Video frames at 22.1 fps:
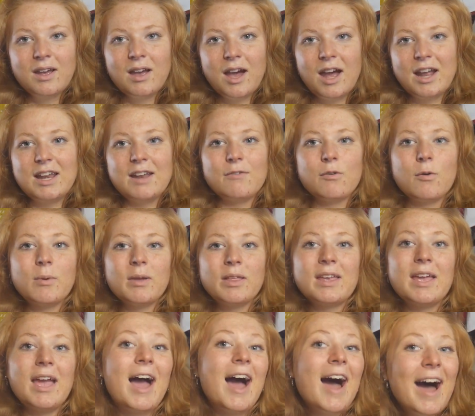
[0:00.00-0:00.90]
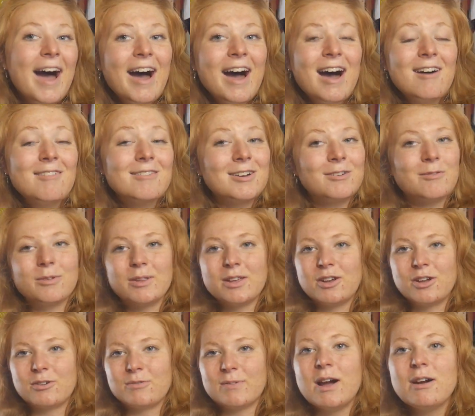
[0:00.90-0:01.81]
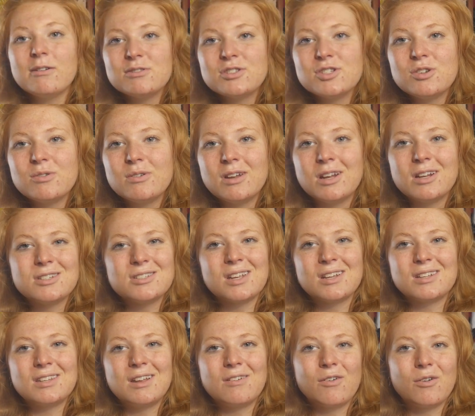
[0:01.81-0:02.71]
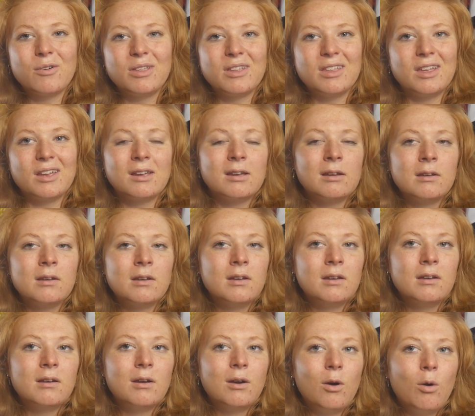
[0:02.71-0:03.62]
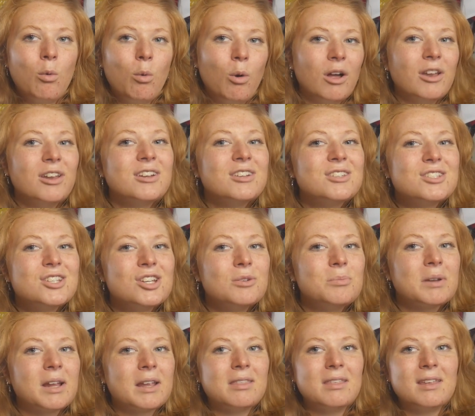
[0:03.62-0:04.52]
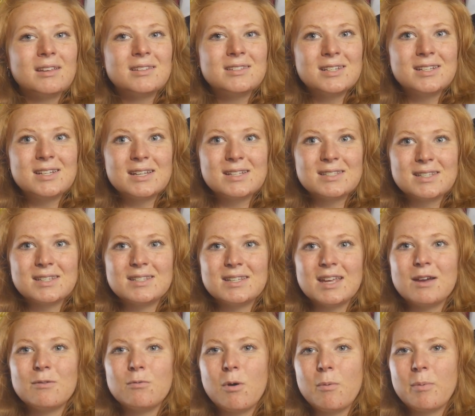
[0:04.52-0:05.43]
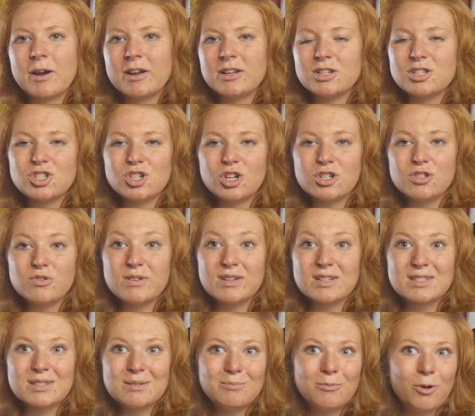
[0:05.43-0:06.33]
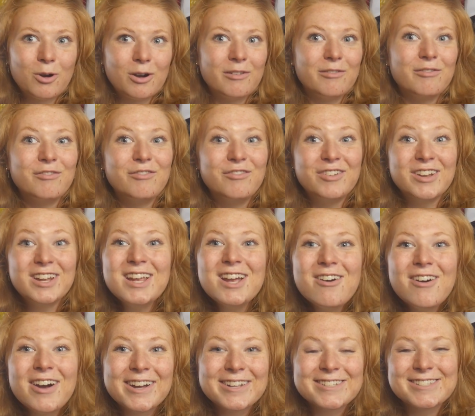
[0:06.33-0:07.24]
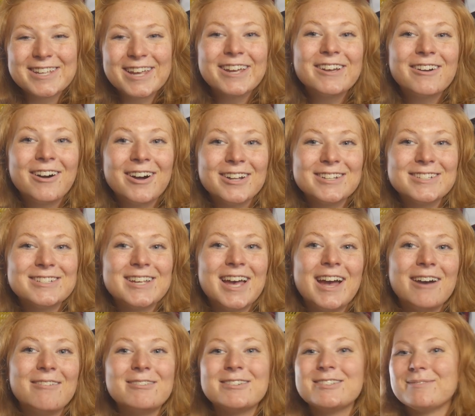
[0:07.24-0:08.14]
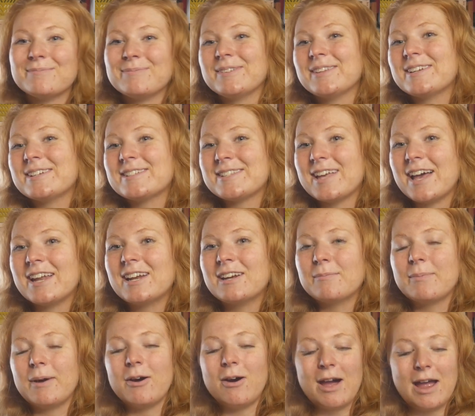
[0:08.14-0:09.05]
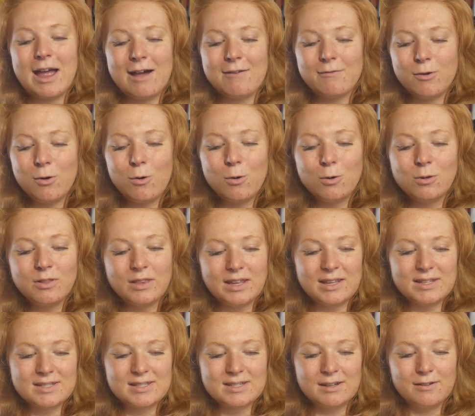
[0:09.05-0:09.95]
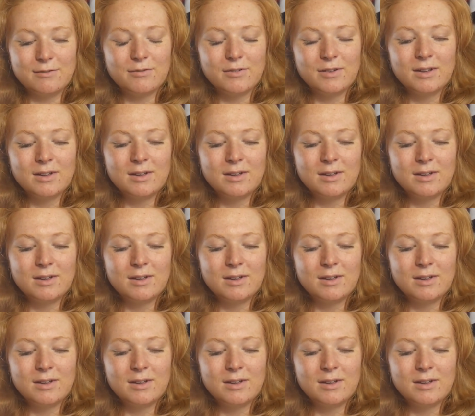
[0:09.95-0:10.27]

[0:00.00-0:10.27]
I never really have, and I really got around to, and I just, like, never really, like, wanted to. But I think today's the day where we're gonna start doing some more video essay content, which I'm really excited about. I have a whole list of